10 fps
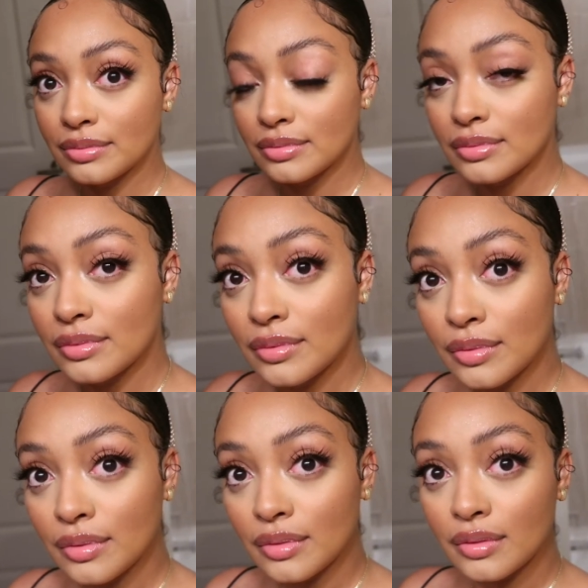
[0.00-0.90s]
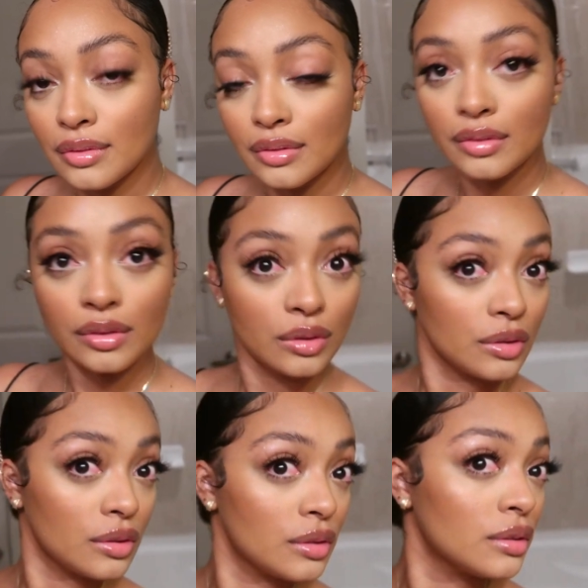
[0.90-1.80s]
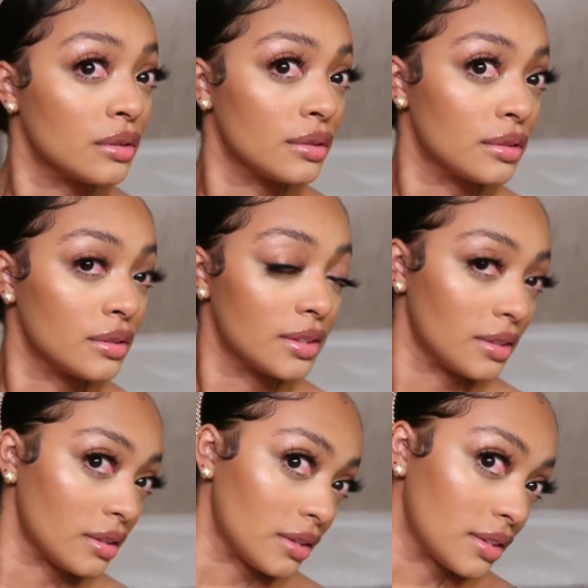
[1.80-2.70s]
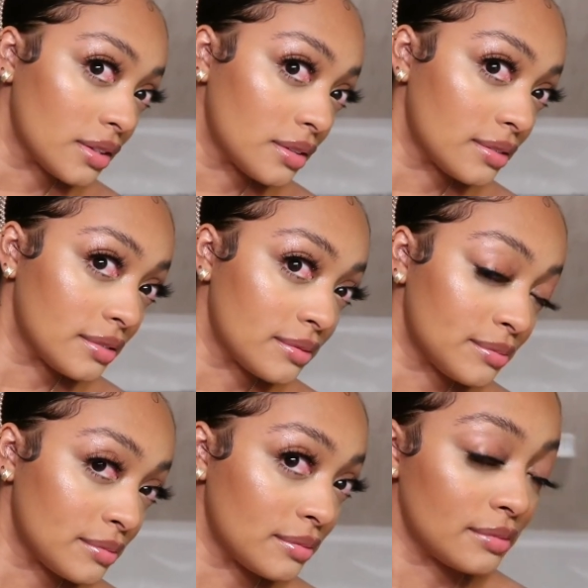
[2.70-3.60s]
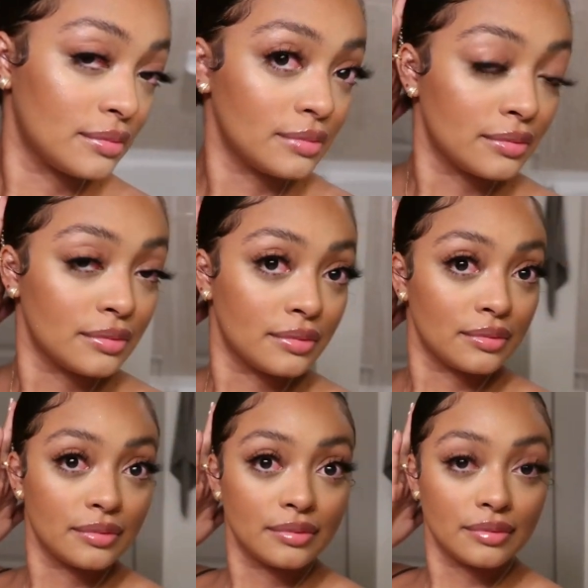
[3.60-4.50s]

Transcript: No one is speaking in this clip.